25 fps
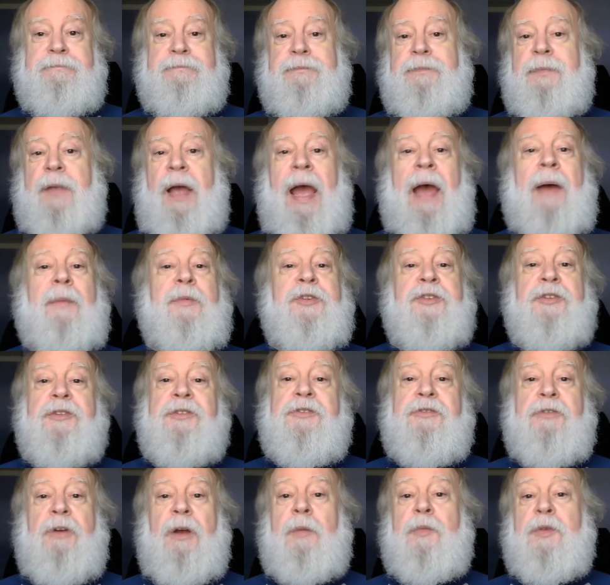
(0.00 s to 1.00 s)
Amateur
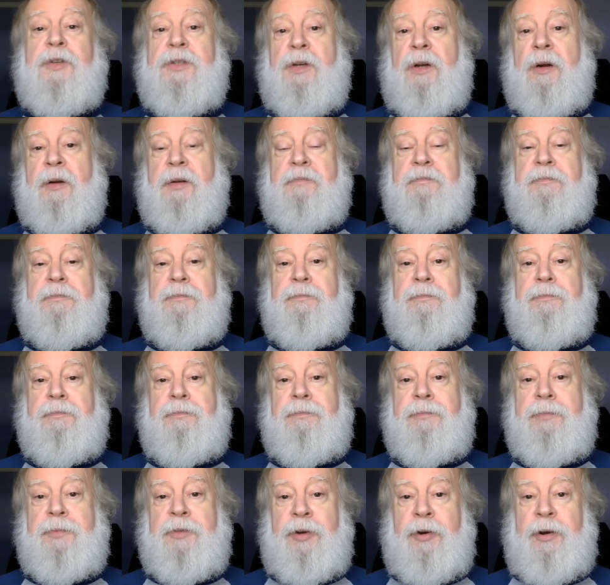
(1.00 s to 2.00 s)
astronomers are
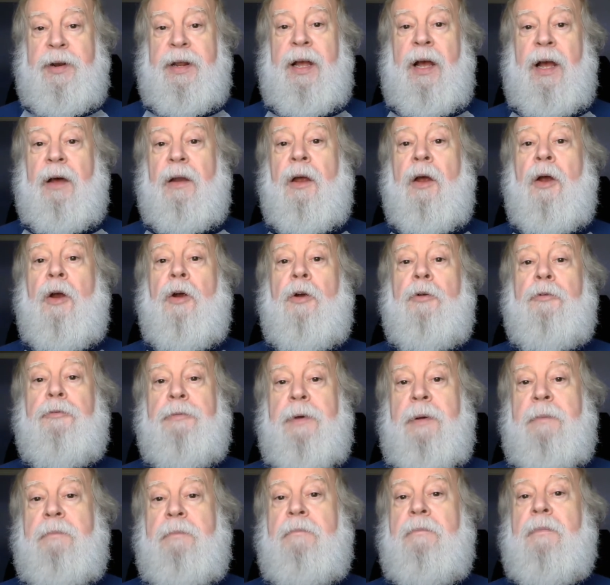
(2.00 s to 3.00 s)
turning out
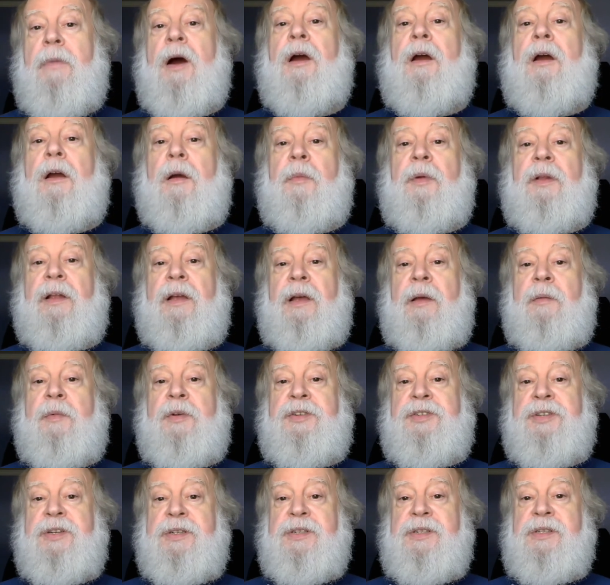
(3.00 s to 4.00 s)
remarkable
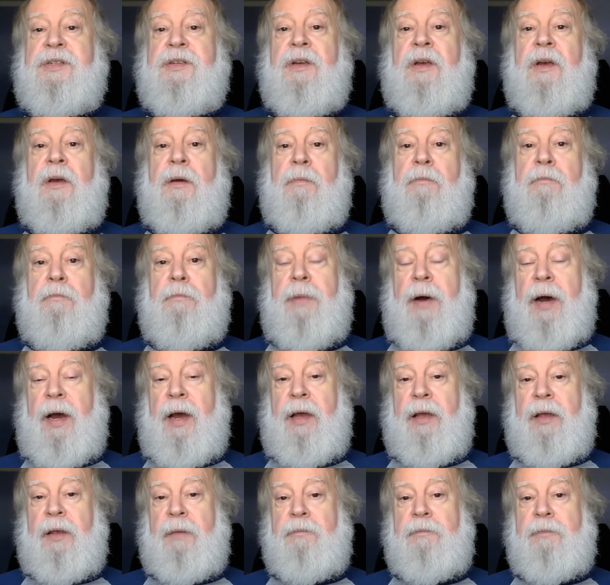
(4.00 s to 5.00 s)
images
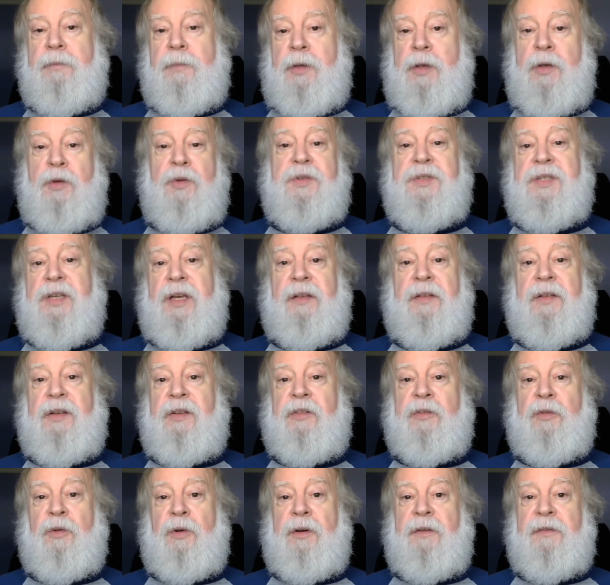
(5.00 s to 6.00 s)
by using
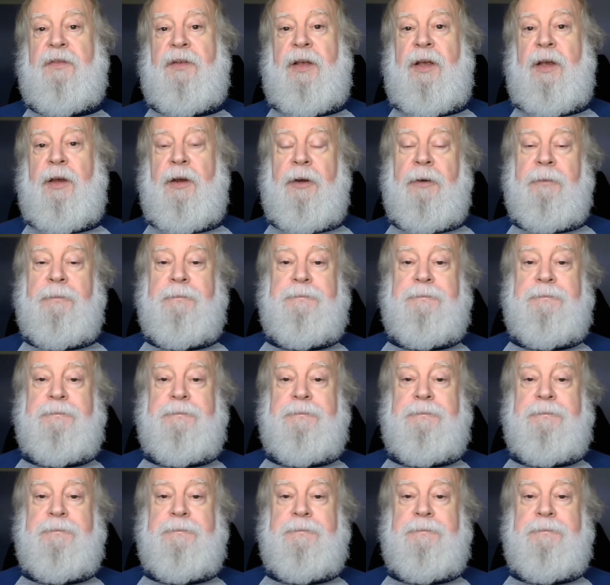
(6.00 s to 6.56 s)
this sort of gear.